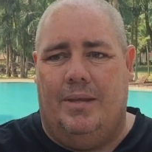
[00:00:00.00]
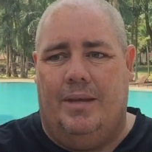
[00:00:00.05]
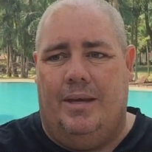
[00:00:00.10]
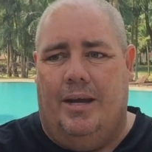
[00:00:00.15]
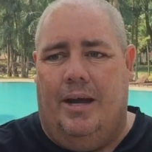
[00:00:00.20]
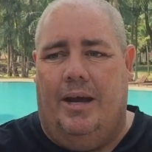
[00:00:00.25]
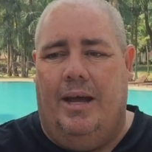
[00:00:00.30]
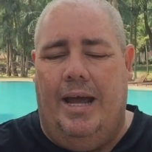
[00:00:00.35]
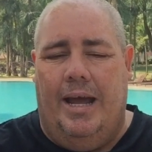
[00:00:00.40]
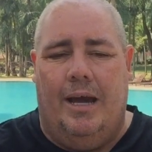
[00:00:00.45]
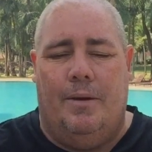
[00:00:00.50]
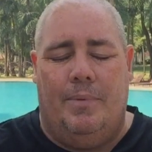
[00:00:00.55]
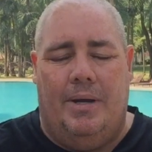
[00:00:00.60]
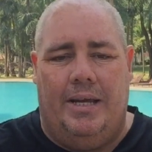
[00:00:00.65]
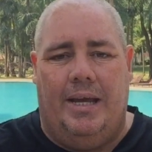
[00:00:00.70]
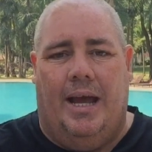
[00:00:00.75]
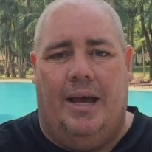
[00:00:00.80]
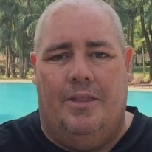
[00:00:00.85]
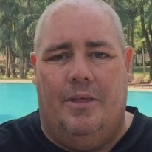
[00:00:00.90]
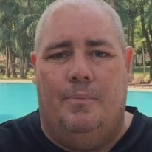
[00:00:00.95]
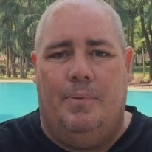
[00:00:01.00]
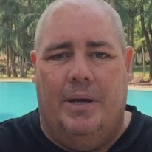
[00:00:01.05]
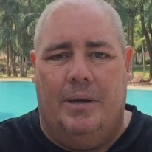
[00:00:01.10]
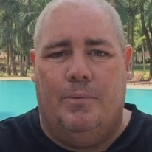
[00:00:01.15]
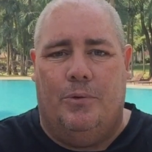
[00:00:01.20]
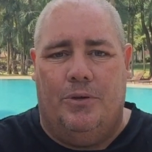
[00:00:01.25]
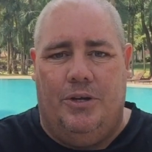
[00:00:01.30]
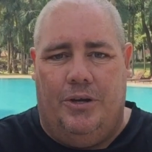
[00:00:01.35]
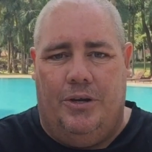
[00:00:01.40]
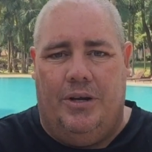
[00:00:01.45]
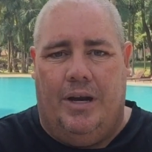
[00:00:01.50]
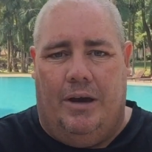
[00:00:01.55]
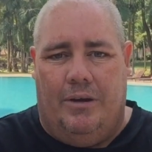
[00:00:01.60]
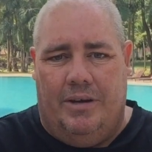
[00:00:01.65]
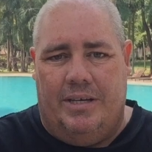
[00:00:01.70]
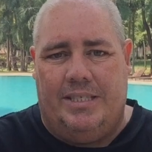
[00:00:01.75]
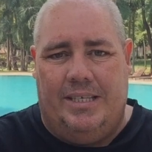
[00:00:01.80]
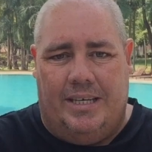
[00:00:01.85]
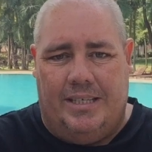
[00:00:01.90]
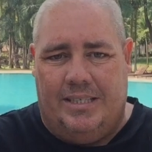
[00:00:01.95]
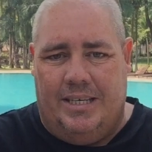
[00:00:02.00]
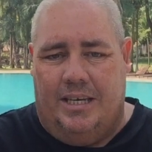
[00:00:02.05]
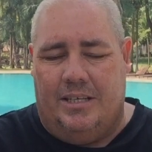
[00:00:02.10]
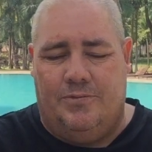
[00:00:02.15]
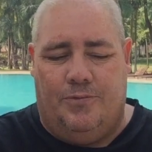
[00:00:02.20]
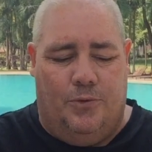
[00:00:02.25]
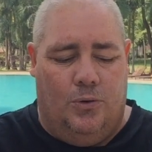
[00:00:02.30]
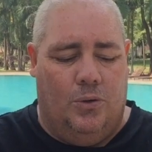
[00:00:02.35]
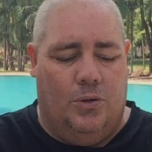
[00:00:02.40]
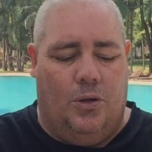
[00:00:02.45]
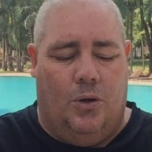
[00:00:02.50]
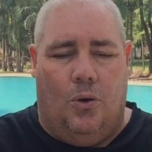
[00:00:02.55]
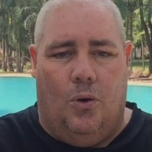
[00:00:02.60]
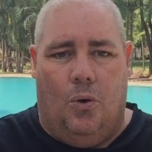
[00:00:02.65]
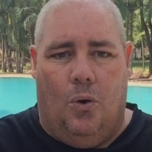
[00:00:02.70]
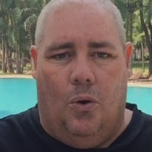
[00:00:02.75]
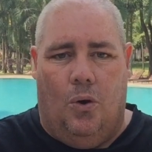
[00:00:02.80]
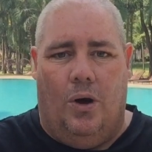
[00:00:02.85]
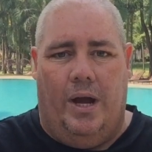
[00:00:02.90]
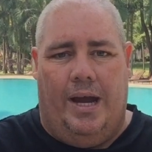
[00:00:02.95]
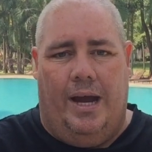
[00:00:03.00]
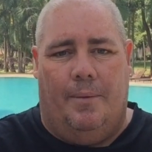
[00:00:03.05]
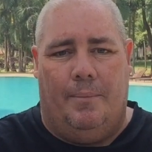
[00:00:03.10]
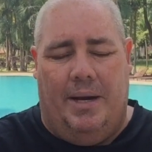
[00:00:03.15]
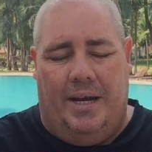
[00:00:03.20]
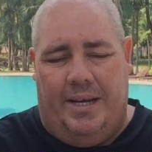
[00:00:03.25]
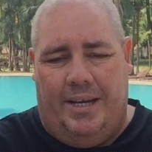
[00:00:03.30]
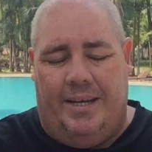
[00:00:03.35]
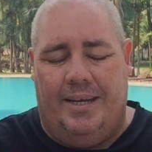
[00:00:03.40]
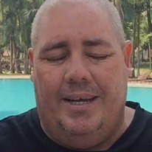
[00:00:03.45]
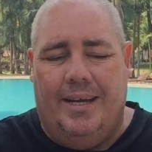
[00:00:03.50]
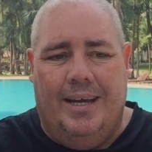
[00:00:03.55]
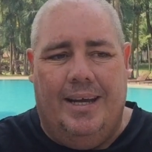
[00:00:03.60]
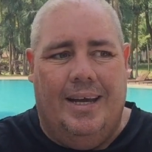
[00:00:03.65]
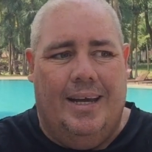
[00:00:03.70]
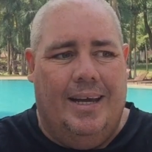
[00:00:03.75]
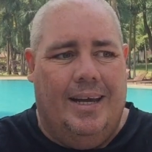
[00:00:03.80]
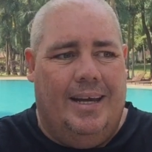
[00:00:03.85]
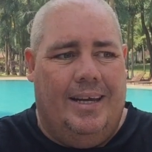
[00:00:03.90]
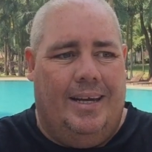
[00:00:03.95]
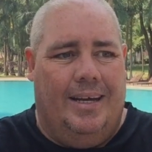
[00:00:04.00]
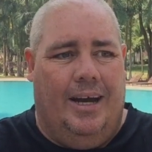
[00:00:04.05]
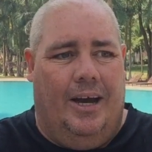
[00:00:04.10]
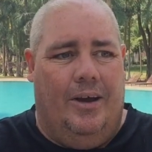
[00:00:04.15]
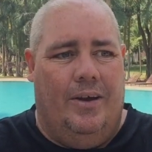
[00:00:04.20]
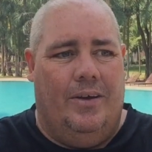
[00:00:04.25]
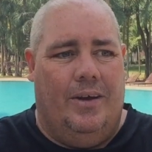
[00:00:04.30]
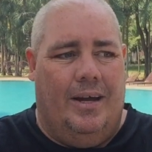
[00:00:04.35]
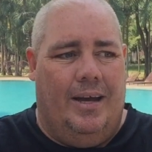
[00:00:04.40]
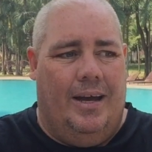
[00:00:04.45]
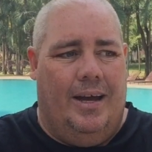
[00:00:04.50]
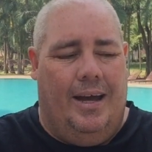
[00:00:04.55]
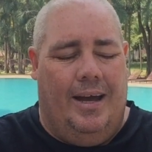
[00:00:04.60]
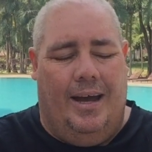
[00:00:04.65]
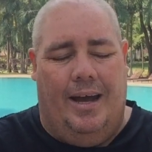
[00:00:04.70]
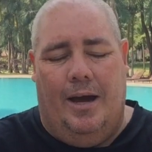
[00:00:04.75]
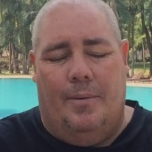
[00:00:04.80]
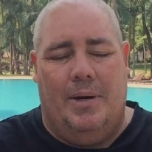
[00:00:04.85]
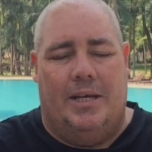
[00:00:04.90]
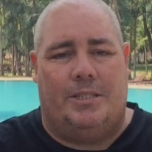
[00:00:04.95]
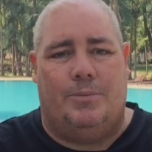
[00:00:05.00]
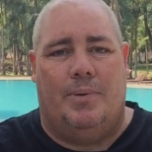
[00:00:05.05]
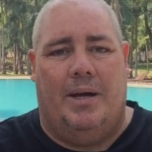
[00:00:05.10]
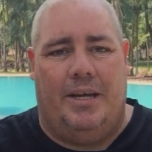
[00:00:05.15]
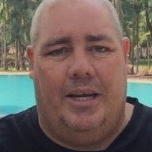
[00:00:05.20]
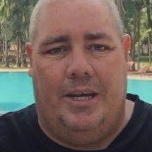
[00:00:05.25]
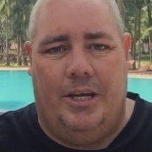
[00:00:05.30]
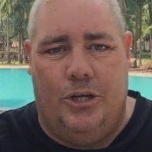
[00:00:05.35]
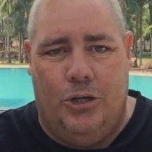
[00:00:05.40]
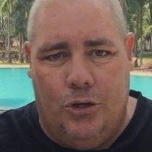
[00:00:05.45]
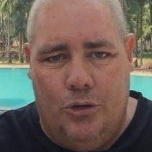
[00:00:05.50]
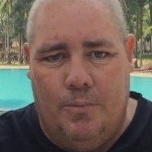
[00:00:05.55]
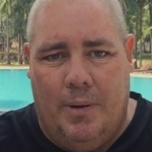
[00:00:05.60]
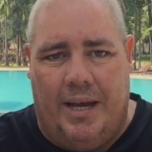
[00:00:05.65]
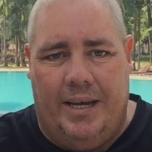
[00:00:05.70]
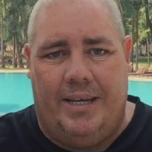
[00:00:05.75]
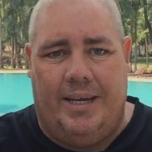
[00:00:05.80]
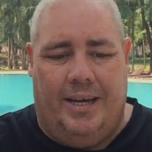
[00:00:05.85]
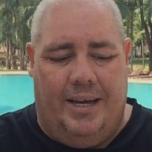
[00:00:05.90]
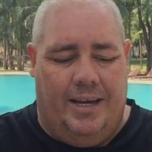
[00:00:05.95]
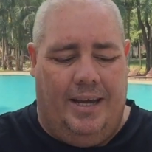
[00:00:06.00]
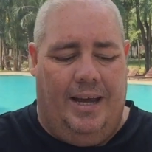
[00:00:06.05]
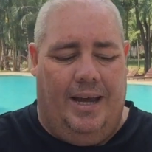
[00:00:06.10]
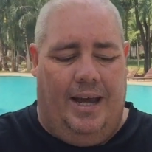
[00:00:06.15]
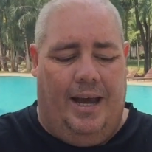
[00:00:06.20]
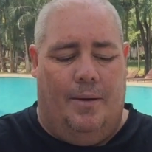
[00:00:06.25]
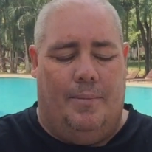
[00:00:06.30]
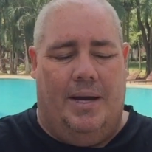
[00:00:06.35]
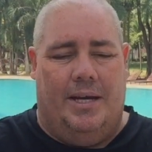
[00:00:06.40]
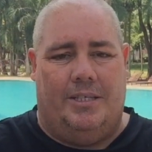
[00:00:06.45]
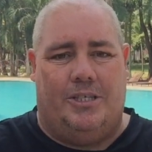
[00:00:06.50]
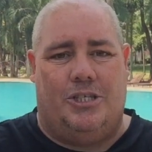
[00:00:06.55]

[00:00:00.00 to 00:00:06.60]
you know, how many other people do you know are successful, or how many, you know, how much money are you making, how